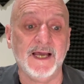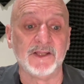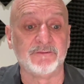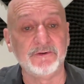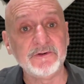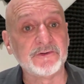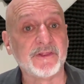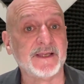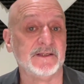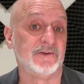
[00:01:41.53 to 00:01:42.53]
The first
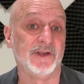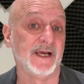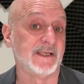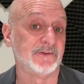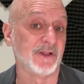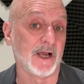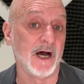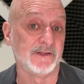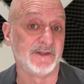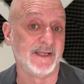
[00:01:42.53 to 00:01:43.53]
thing to check is the
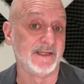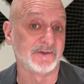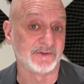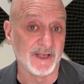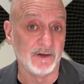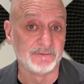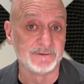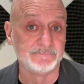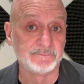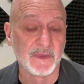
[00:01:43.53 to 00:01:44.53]
content itself.
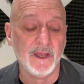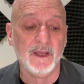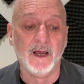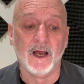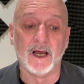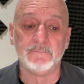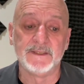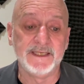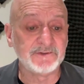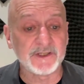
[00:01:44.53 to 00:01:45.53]

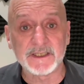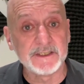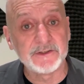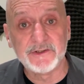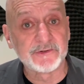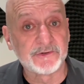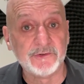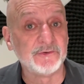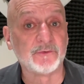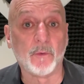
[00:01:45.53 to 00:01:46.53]
Is it clear to your
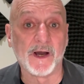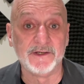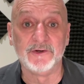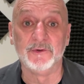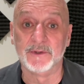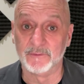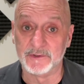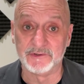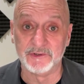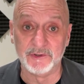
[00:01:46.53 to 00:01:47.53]
students why you're doing
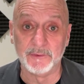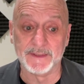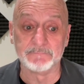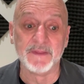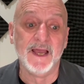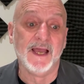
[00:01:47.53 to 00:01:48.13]
what you're doing?